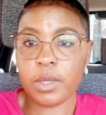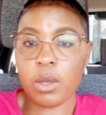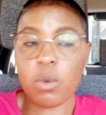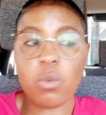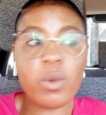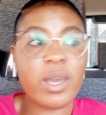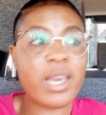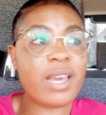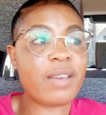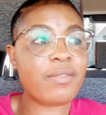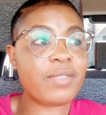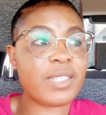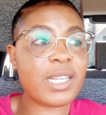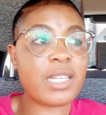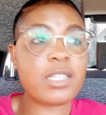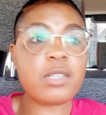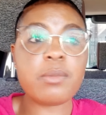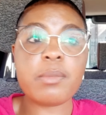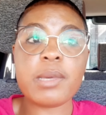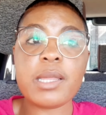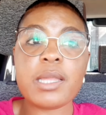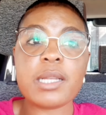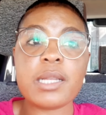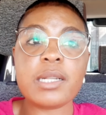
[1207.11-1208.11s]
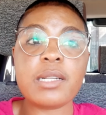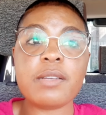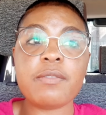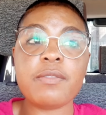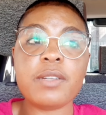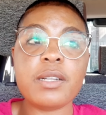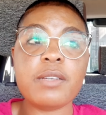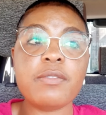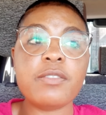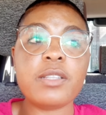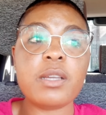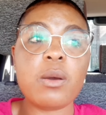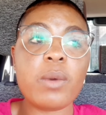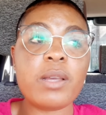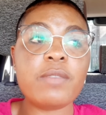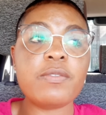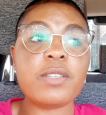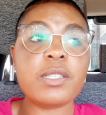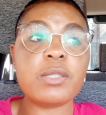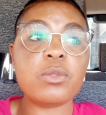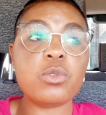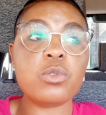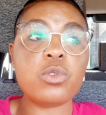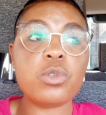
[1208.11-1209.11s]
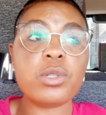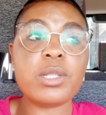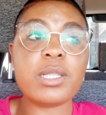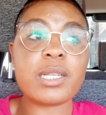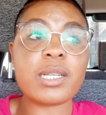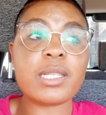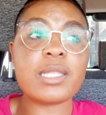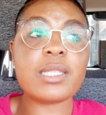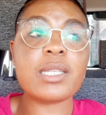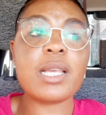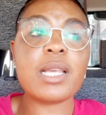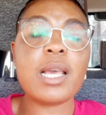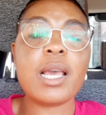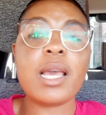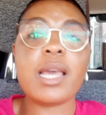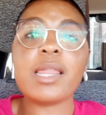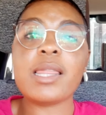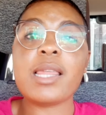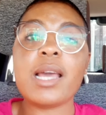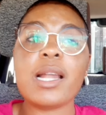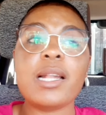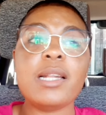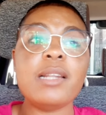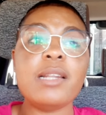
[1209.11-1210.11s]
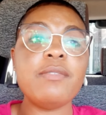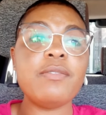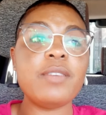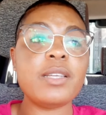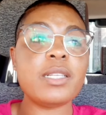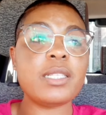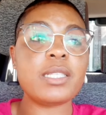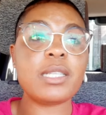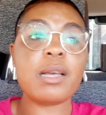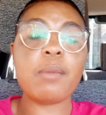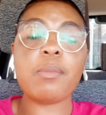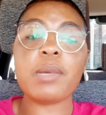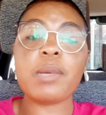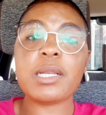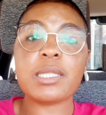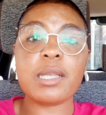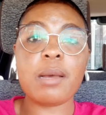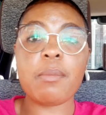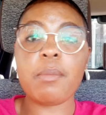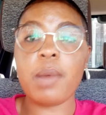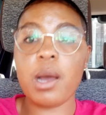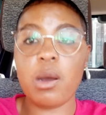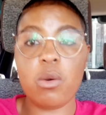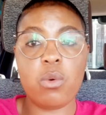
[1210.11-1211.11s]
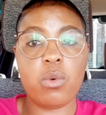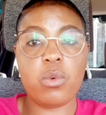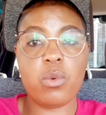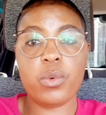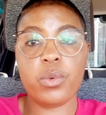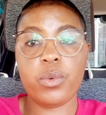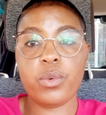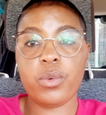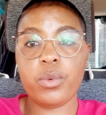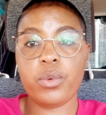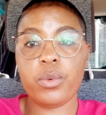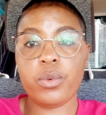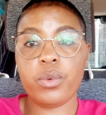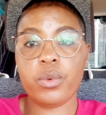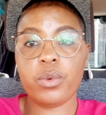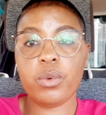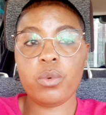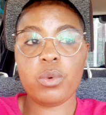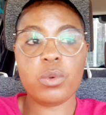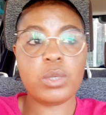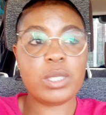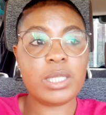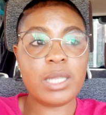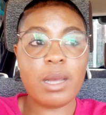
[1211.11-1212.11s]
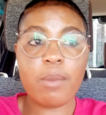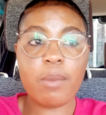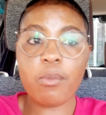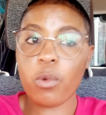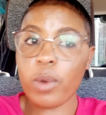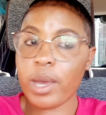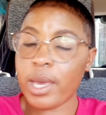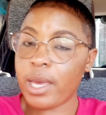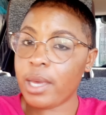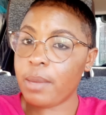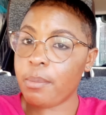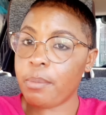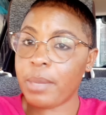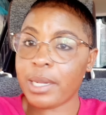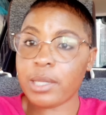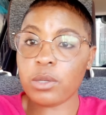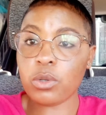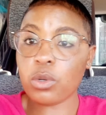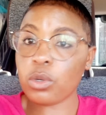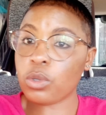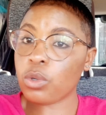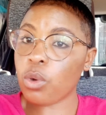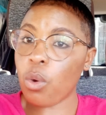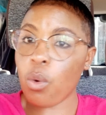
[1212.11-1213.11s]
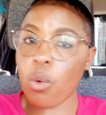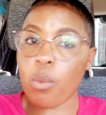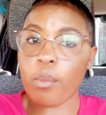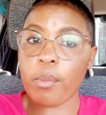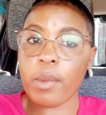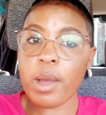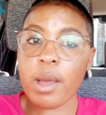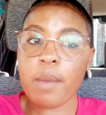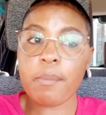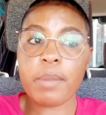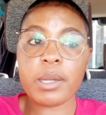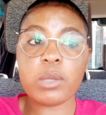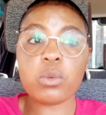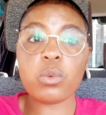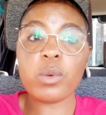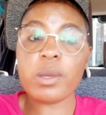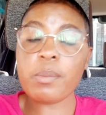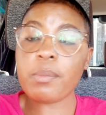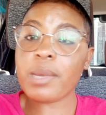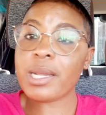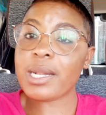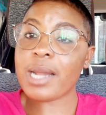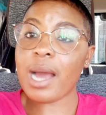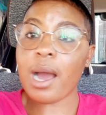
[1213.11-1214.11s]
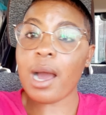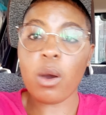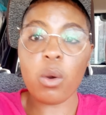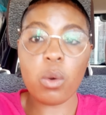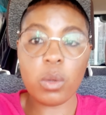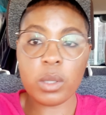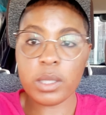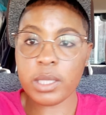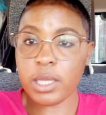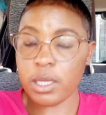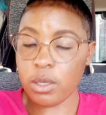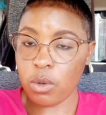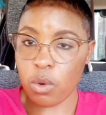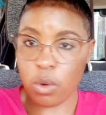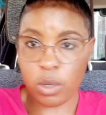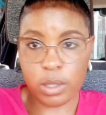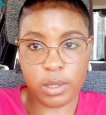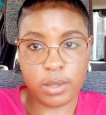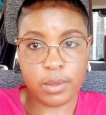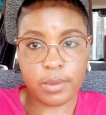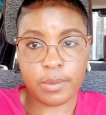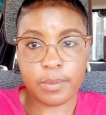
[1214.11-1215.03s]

We have such men that have left their wives and children and they're living somewhere, somehow. Somewhere, but not home. But women are holding on.